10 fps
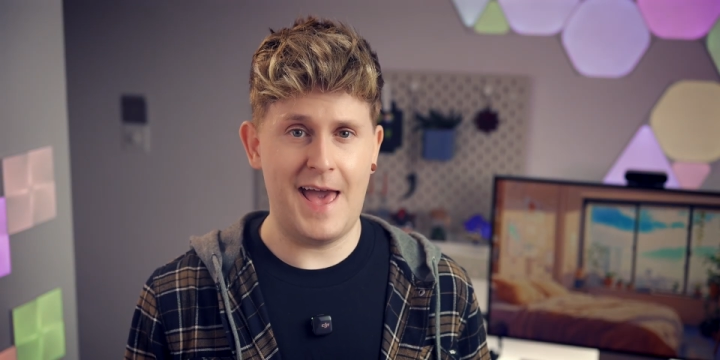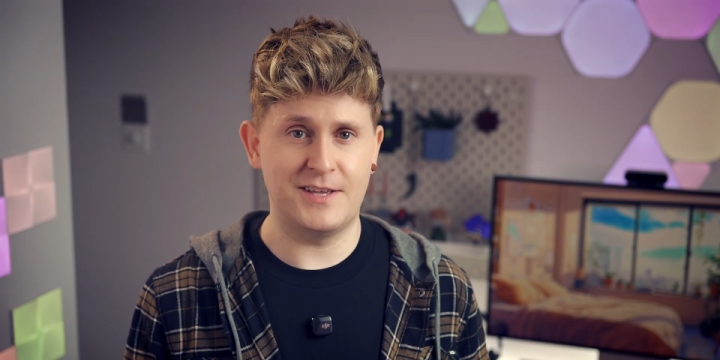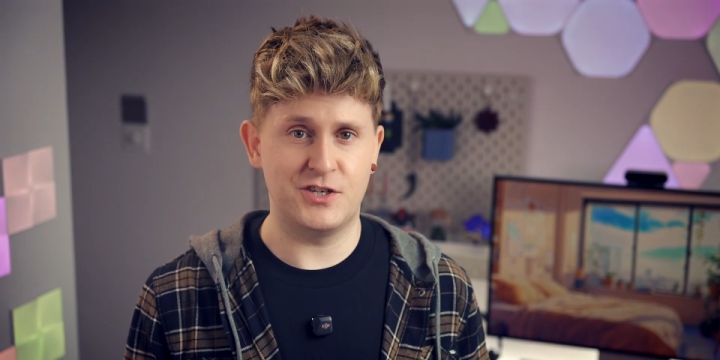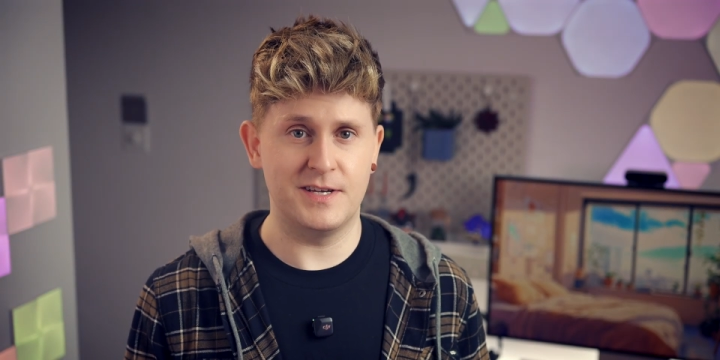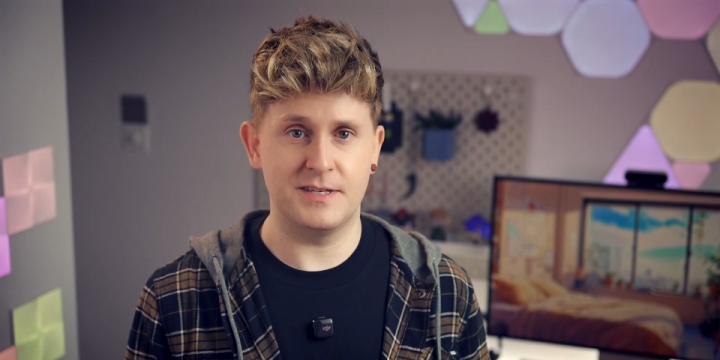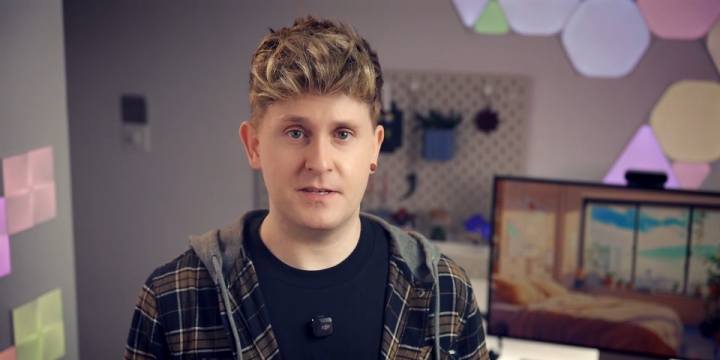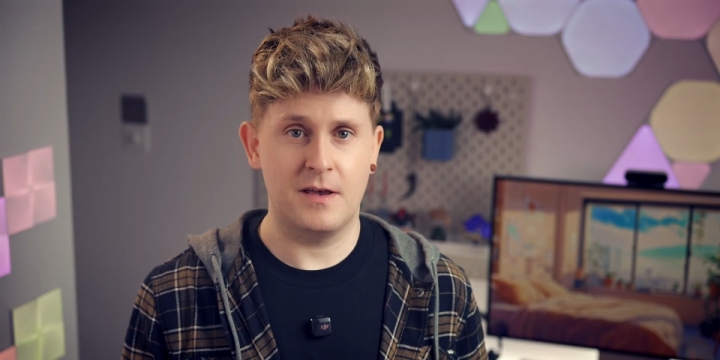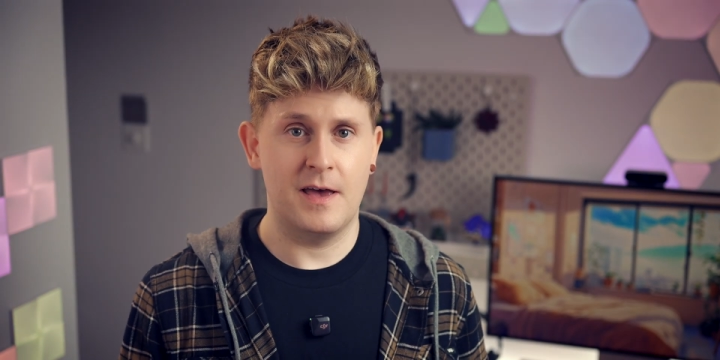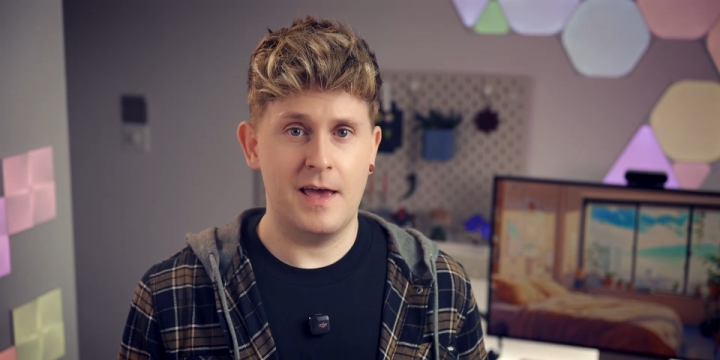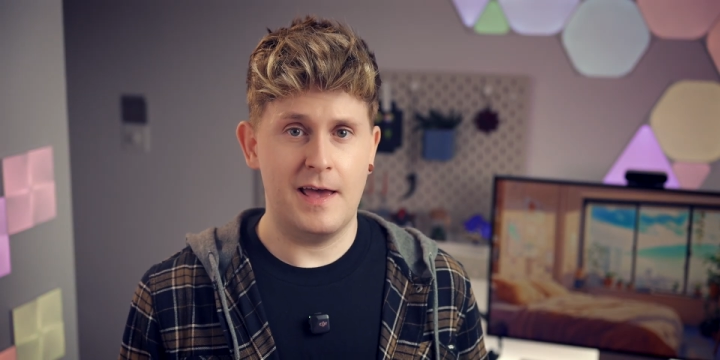edges.
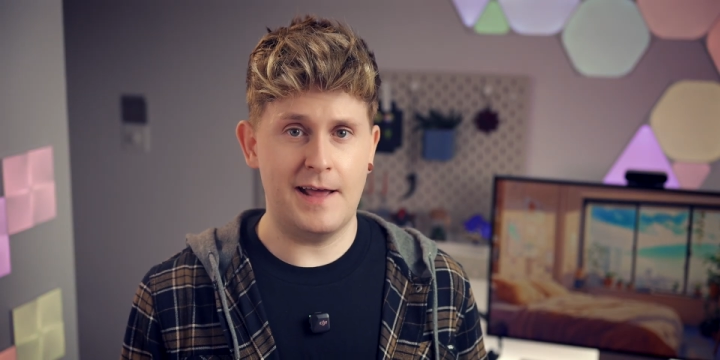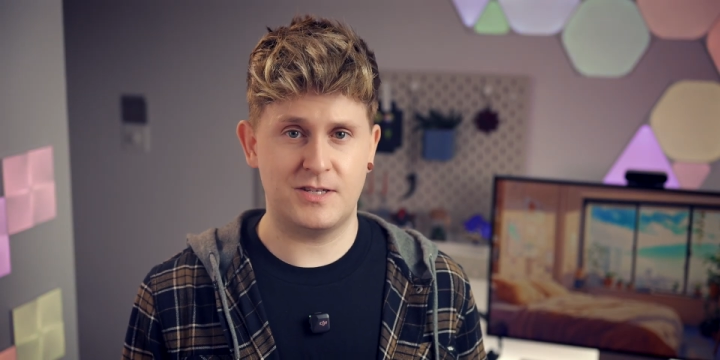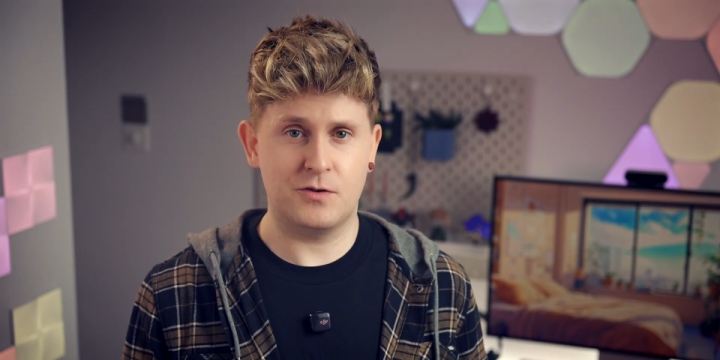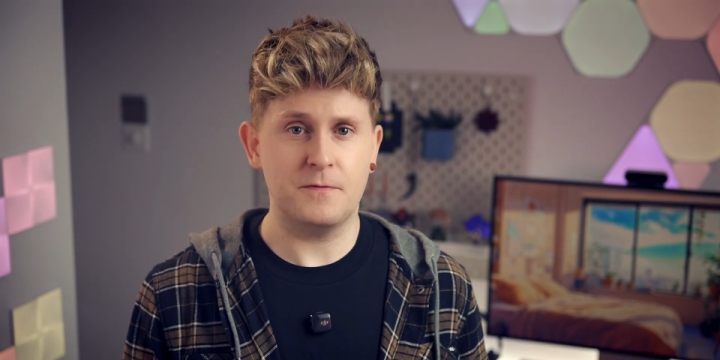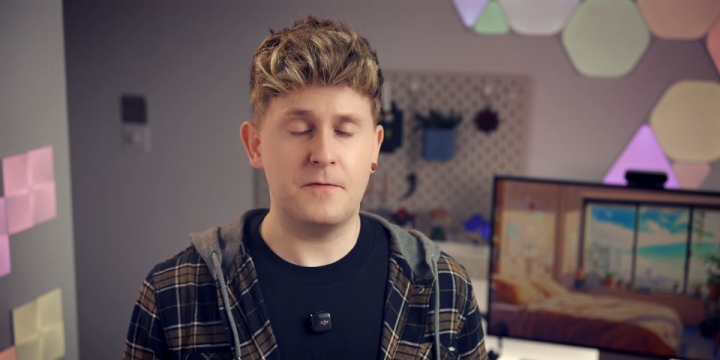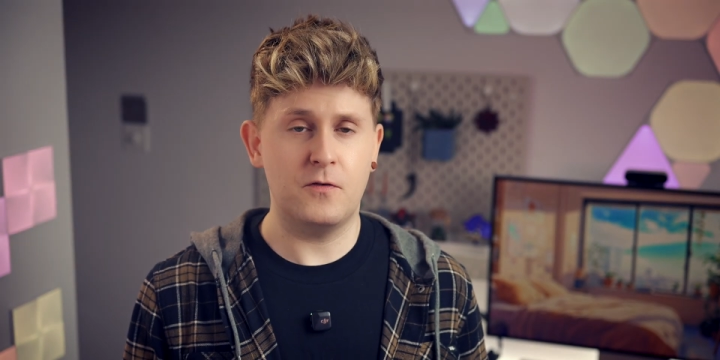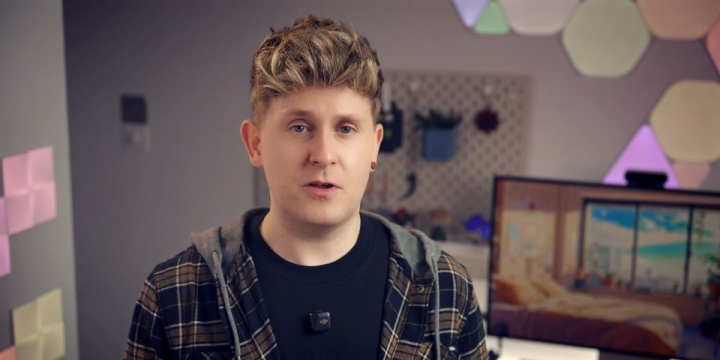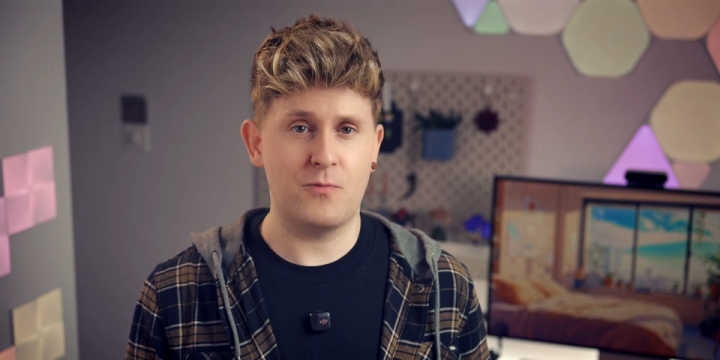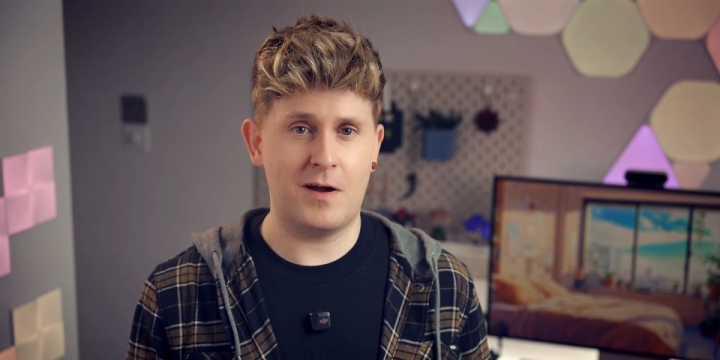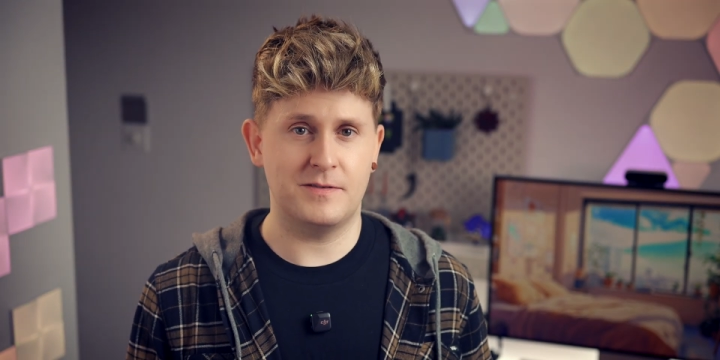It's not a
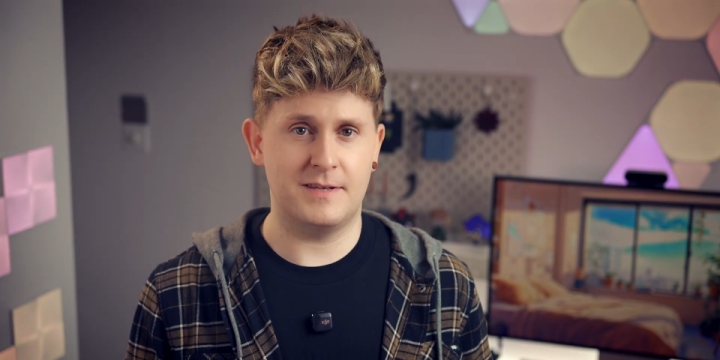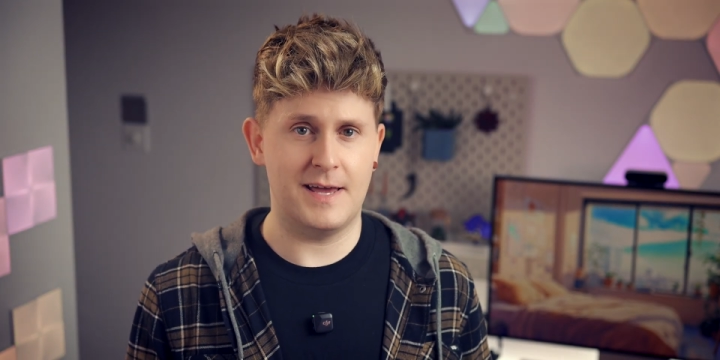fully rounded